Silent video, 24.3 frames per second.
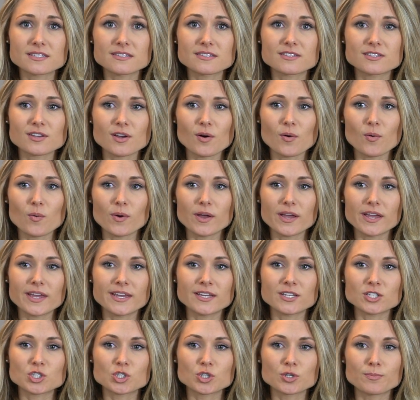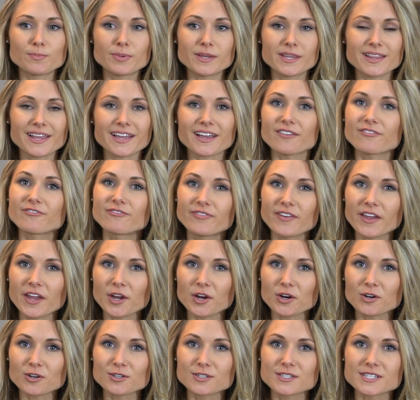so it should be like a
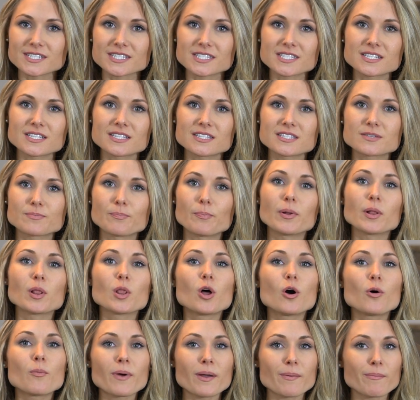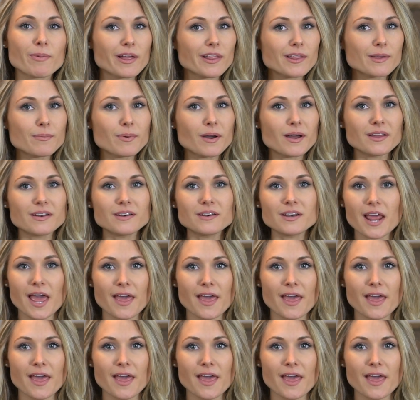finger distance below my belly button,